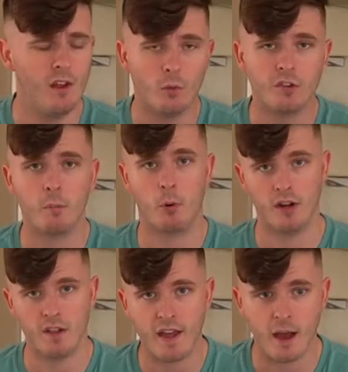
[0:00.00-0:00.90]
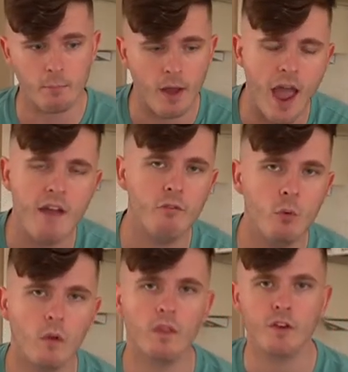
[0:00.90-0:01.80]
what's the point in that? But
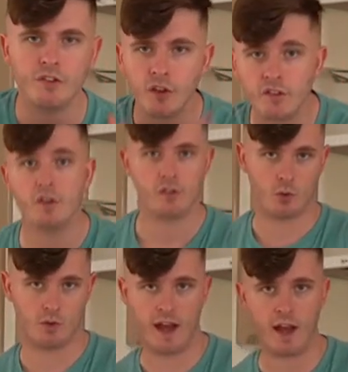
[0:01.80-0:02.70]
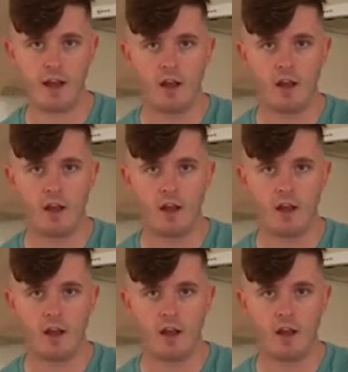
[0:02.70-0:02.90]
everyone that doesn't do that